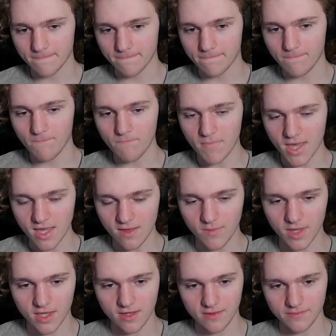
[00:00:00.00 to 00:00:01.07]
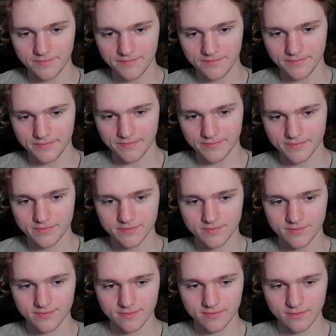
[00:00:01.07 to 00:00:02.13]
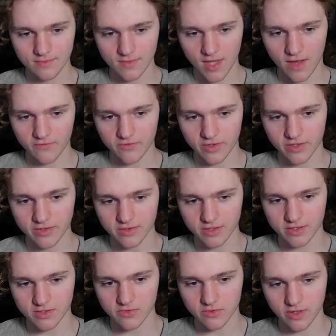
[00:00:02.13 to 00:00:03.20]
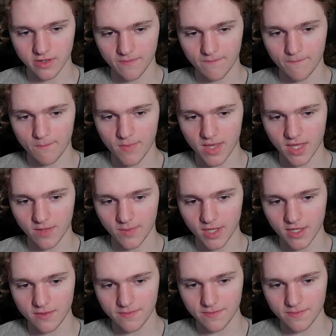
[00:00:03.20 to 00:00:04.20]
Maybe. After hearing this story, maybe.